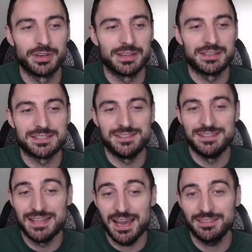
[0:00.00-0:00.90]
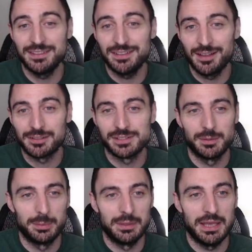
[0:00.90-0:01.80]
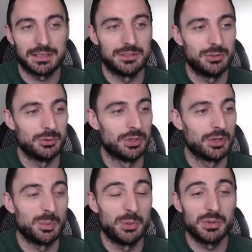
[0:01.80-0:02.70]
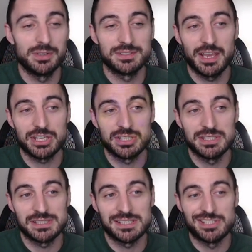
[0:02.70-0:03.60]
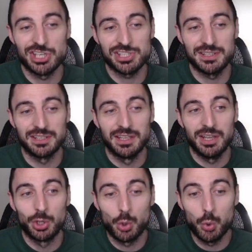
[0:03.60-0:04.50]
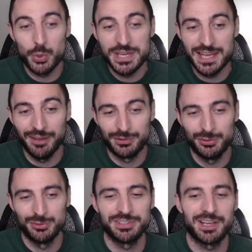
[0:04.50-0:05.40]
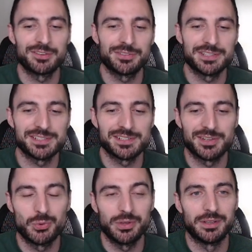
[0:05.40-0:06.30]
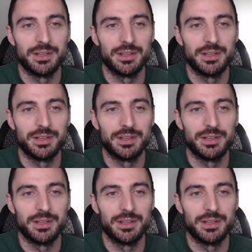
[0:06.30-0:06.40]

There is nothing else black can do. Computer is actually suggesting queen f2, sacrificing the queen.